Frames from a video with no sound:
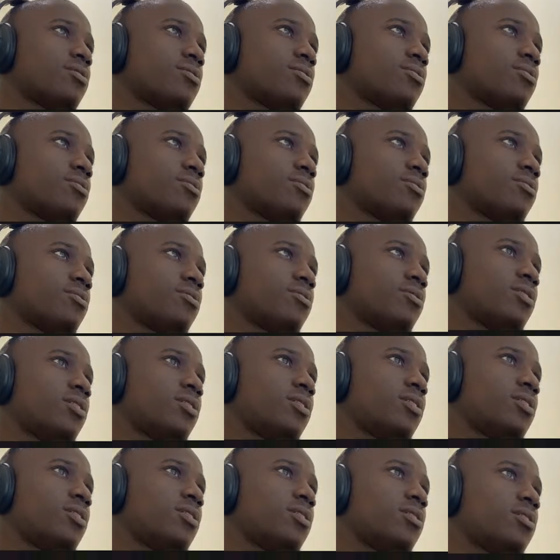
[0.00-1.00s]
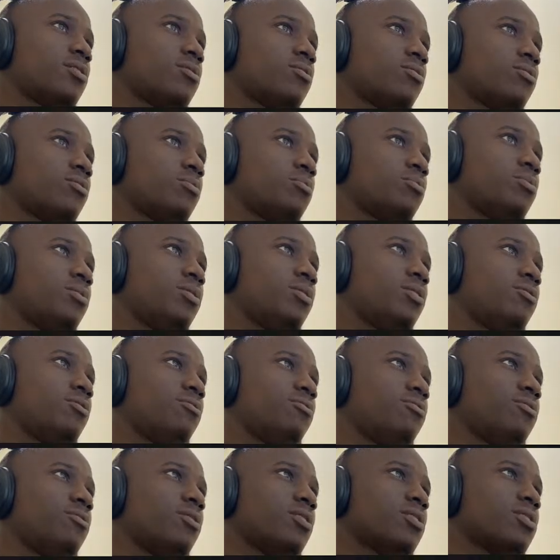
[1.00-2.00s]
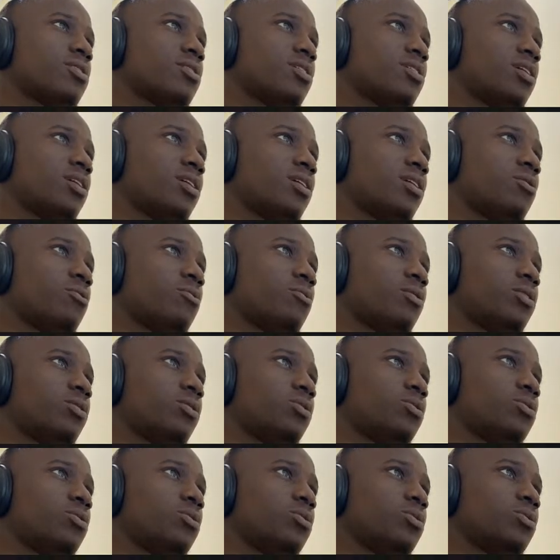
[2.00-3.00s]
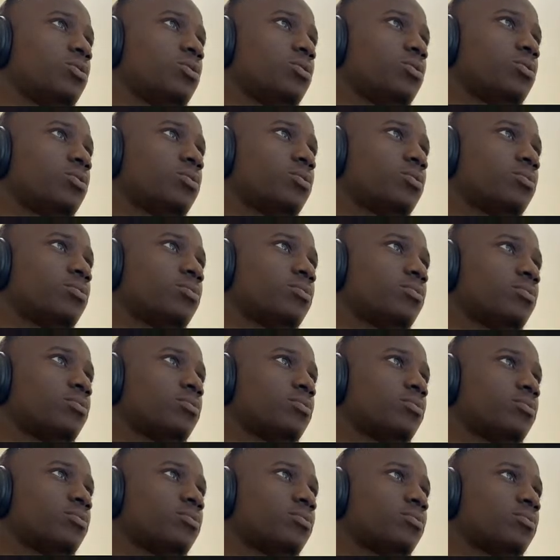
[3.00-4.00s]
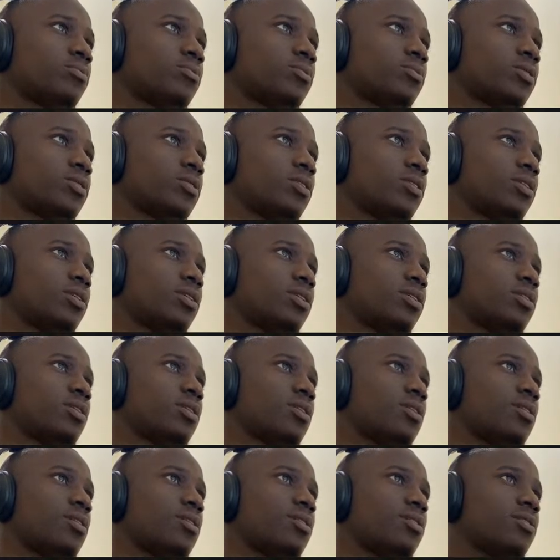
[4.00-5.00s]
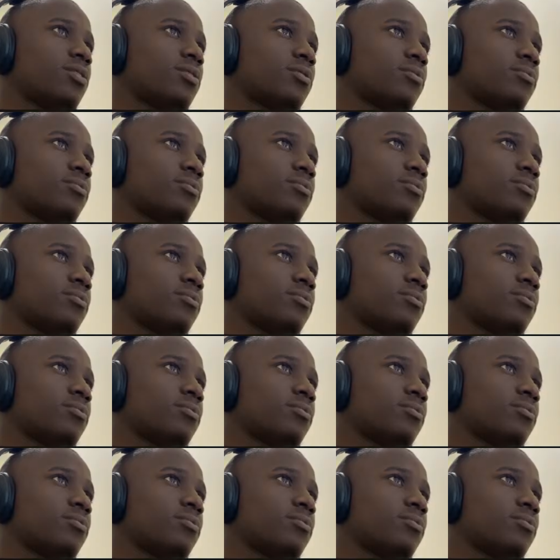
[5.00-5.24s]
So it will give us like a 1 to enter there.